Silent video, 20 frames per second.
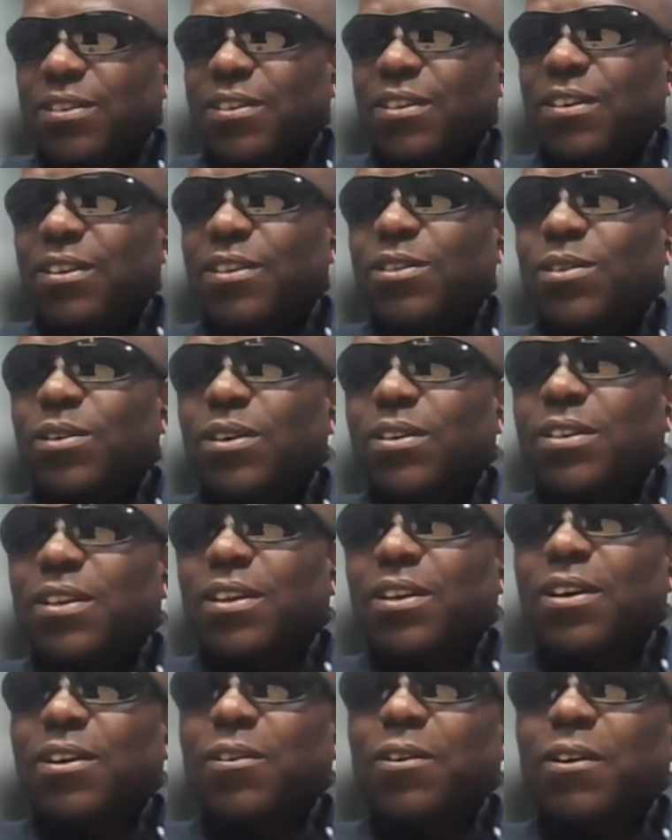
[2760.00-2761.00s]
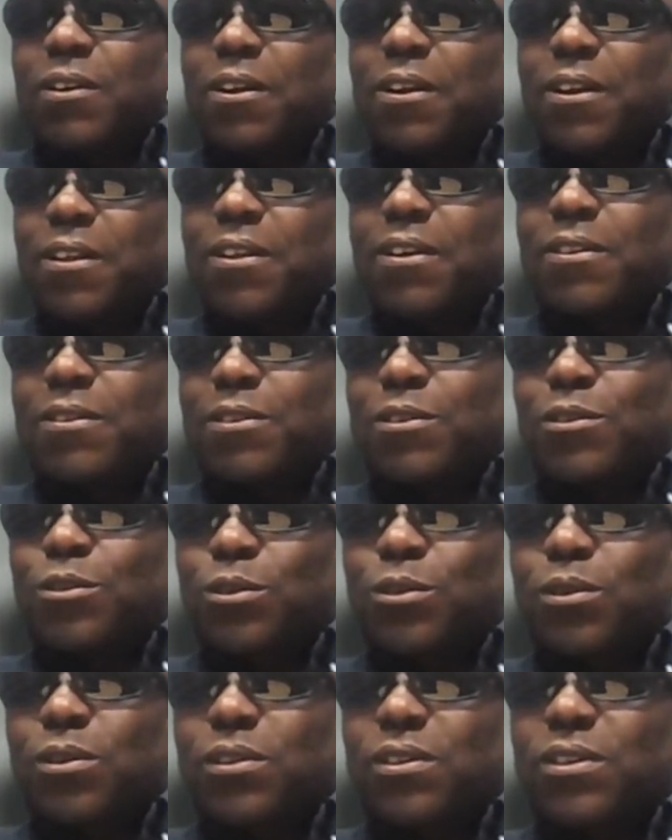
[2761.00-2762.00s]
It's gonna take only another
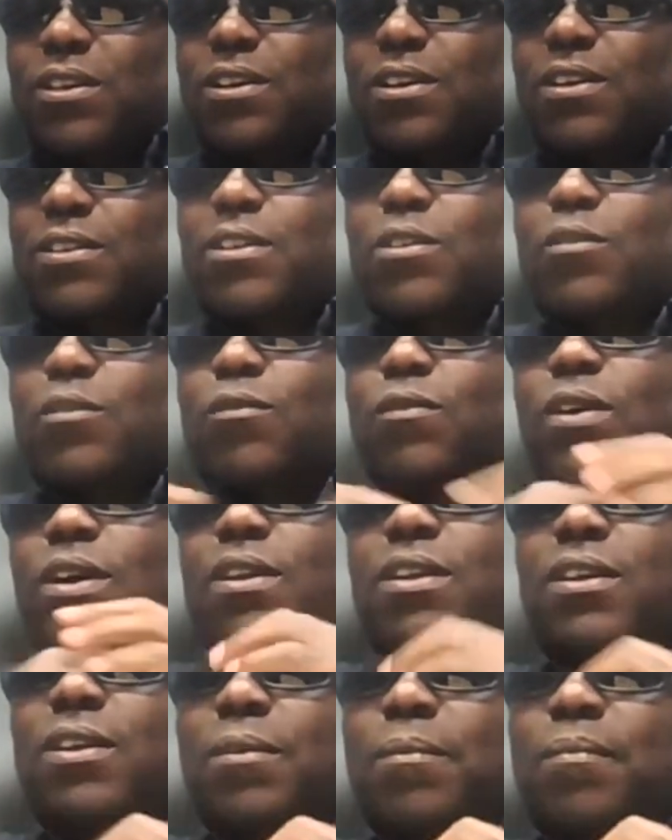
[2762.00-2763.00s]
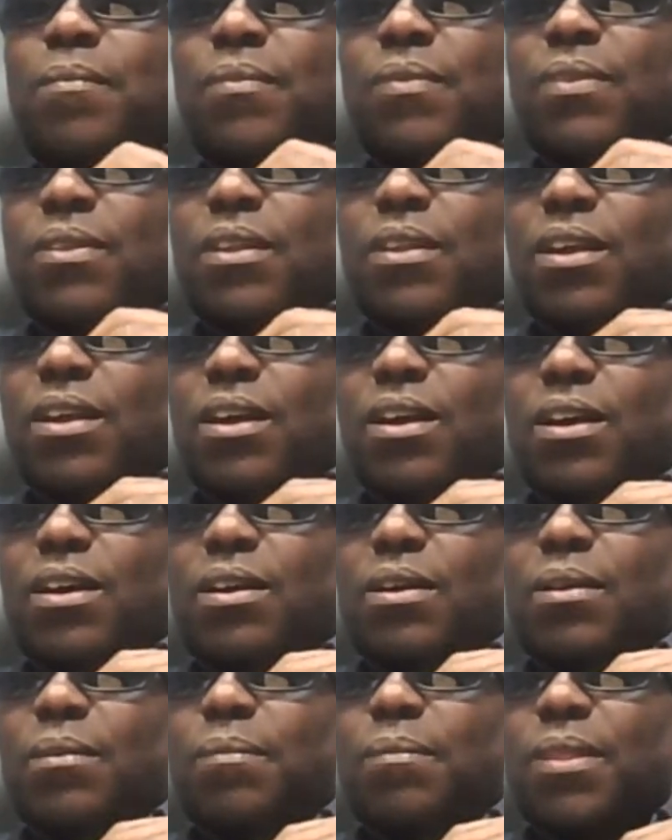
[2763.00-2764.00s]
2 or 3 years, and you find
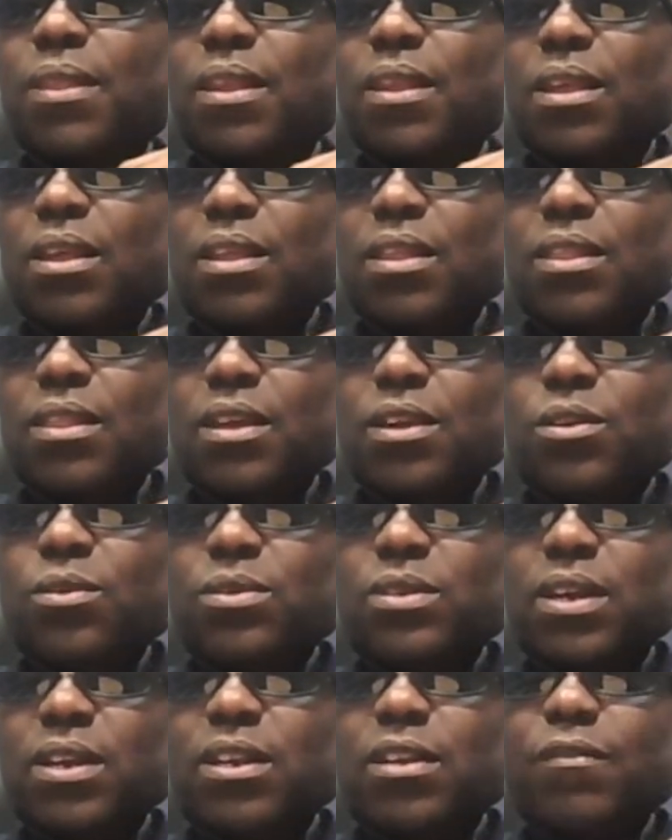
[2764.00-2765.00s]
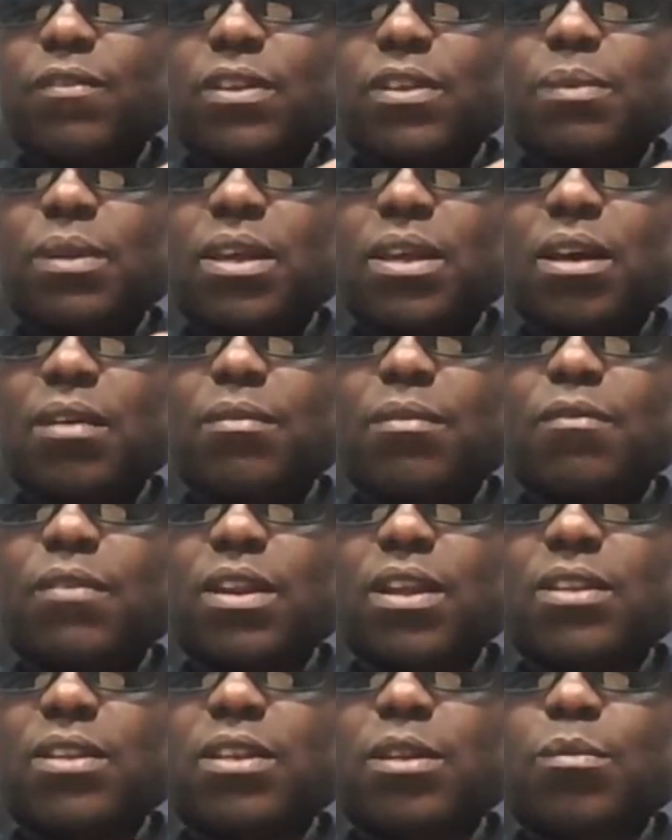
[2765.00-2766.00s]
the user interface becoming very
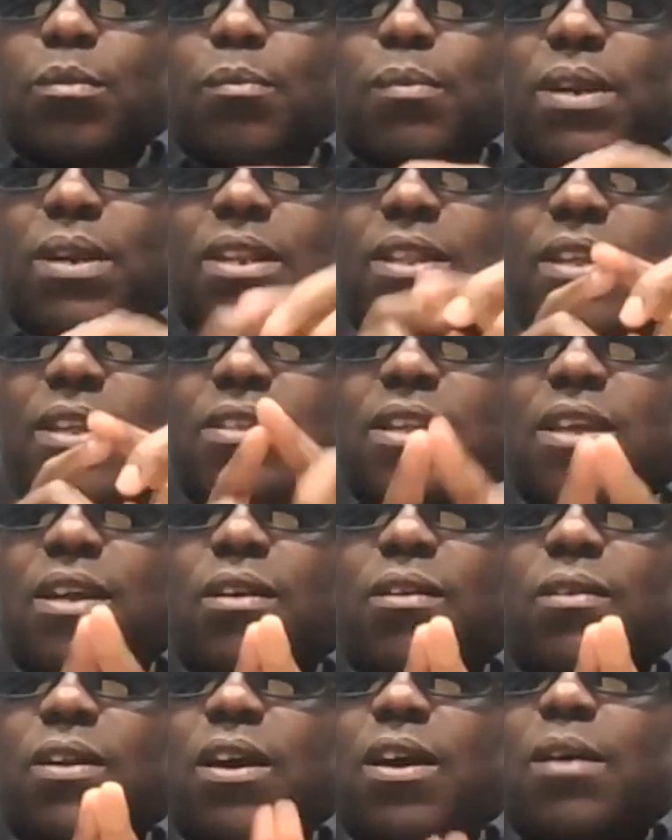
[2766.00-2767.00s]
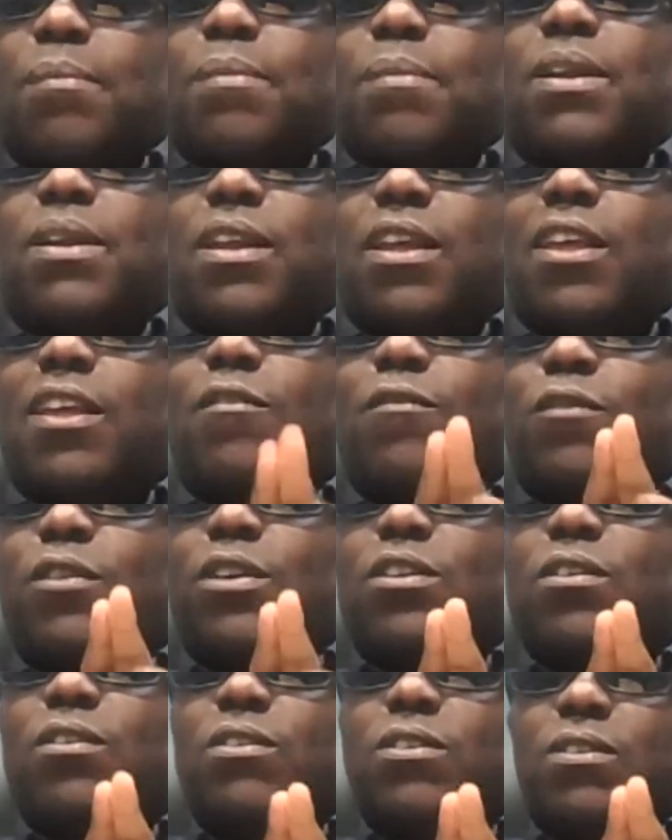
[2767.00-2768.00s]
accessible. But this cannot happen if we
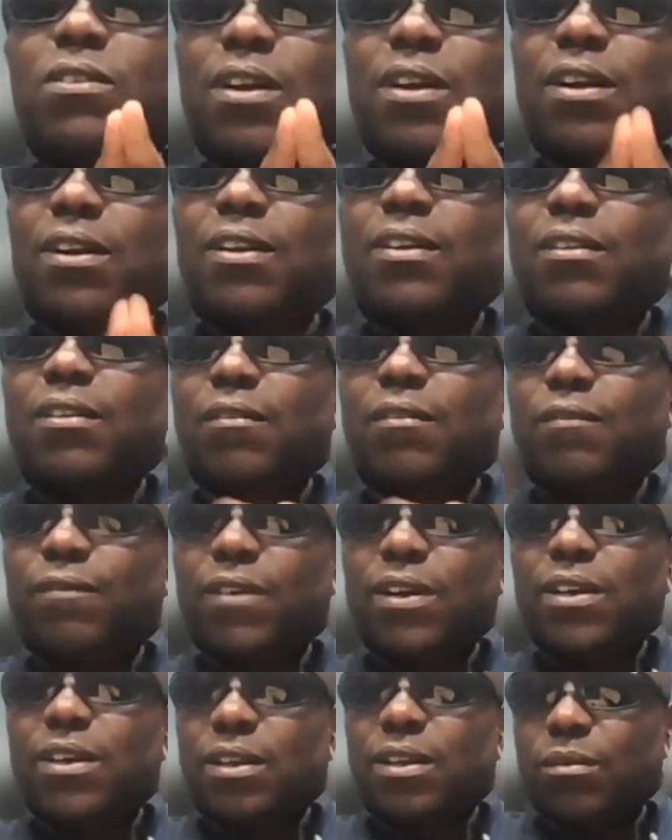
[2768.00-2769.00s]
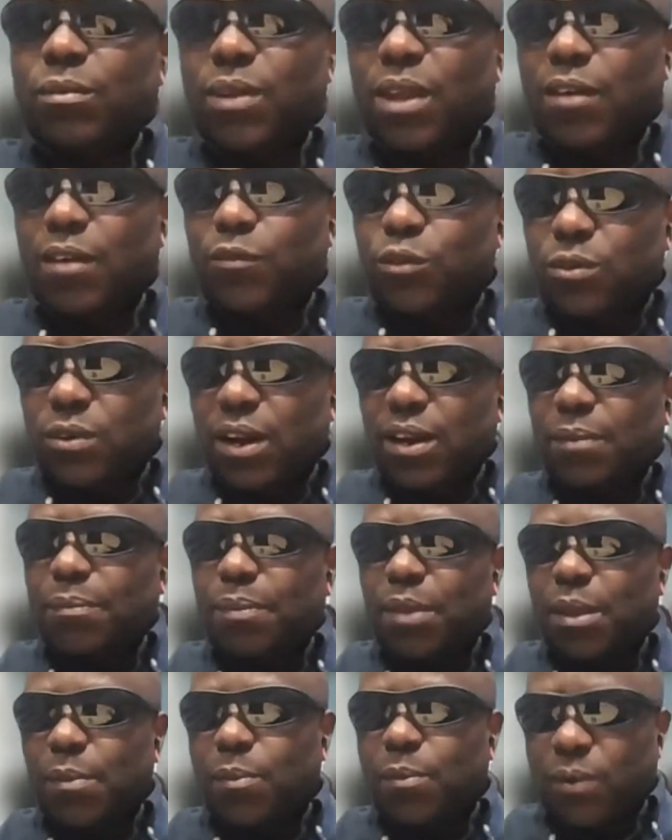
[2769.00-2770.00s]
don't rally funding. We have to rally
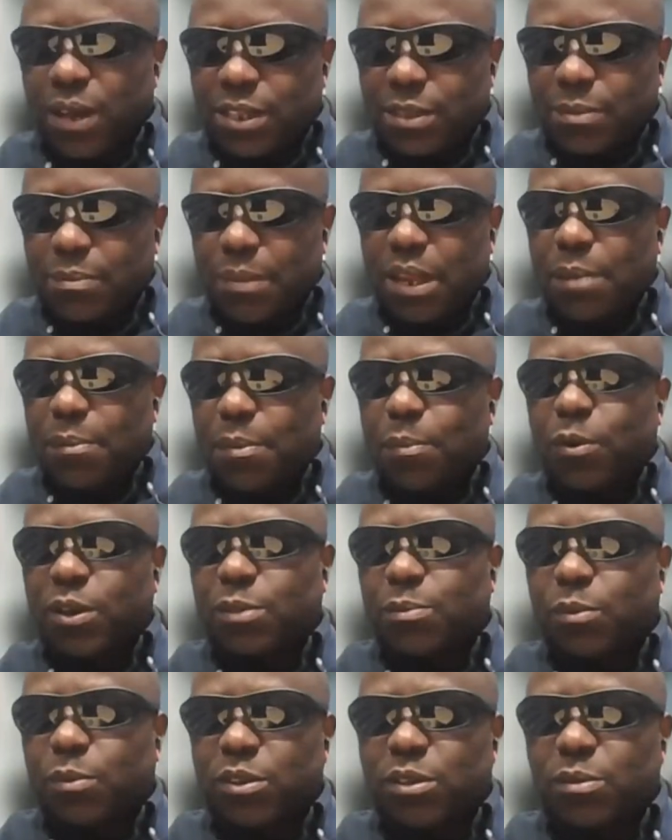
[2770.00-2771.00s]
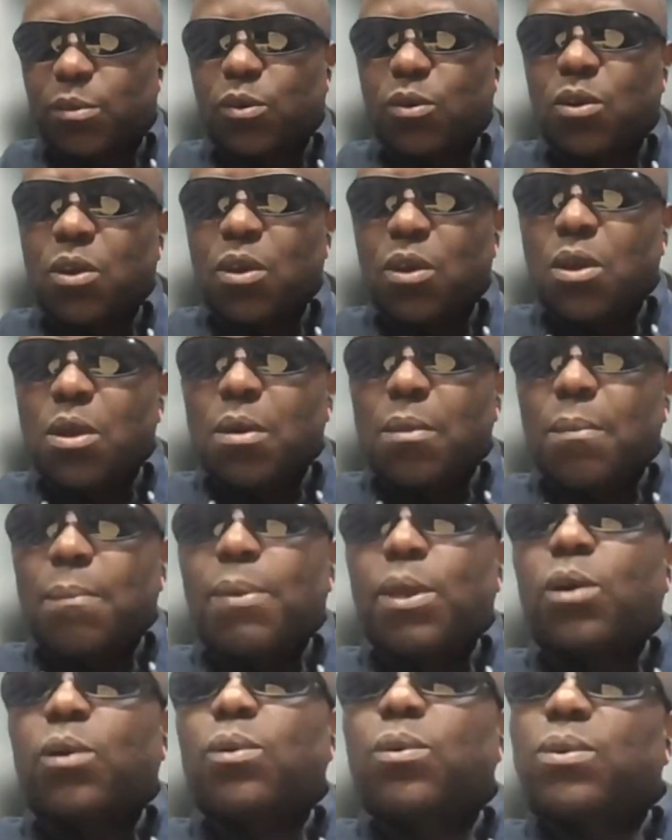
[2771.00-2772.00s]
people, as many people as possible,
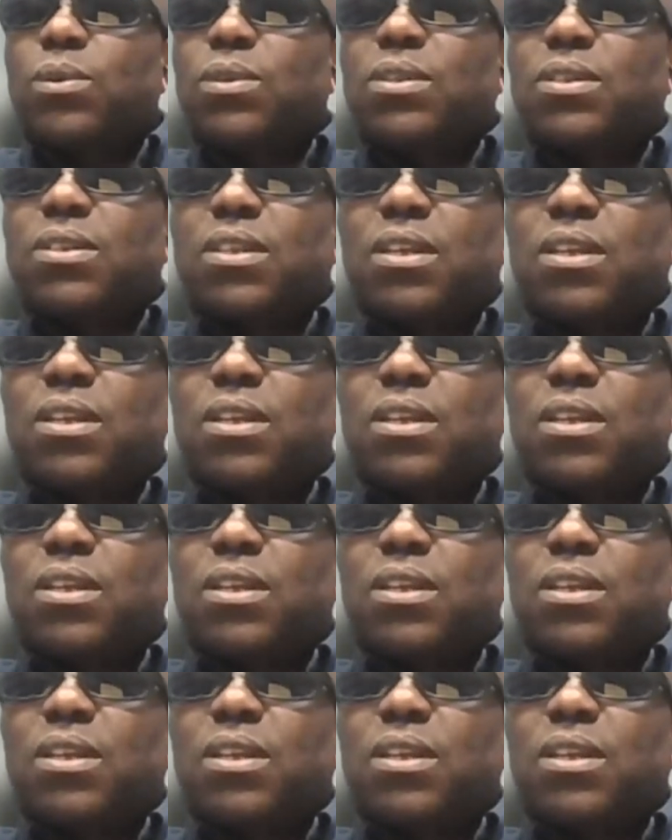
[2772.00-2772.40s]
because